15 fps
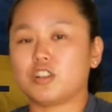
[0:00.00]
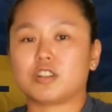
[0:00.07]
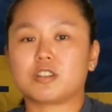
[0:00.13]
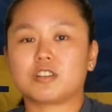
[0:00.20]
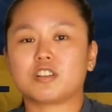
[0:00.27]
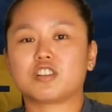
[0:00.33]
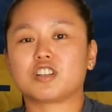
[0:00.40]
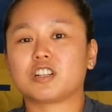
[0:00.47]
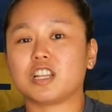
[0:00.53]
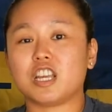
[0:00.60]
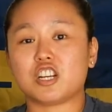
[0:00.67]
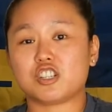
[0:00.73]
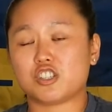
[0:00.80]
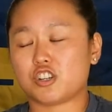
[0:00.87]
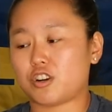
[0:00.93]
good
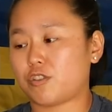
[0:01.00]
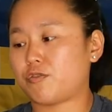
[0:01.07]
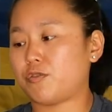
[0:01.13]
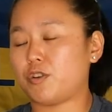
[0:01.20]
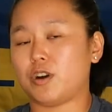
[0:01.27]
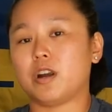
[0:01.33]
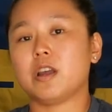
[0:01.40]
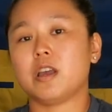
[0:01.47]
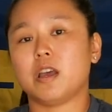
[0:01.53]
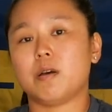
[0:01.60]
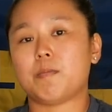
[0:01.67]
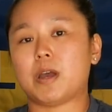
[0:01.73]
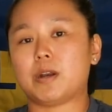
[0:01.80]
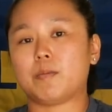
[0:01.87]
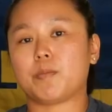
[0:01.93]
clean and jerk for
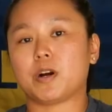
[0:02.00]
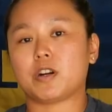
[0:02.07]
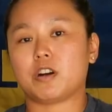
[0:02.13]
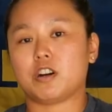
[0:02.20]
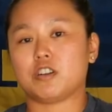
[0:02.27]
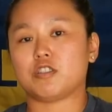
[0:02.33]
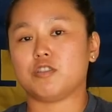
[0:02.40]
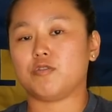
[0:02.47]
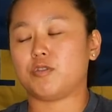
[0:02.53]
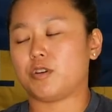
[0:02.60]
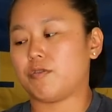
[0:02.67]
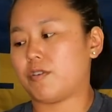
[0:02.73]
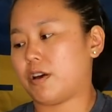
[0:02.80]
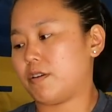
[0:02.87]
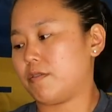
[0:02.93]
Amanda Barnhart,
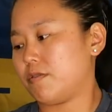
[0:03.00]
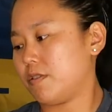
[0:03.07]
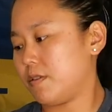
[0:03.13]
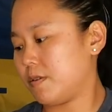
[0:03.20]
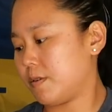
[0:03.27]
245.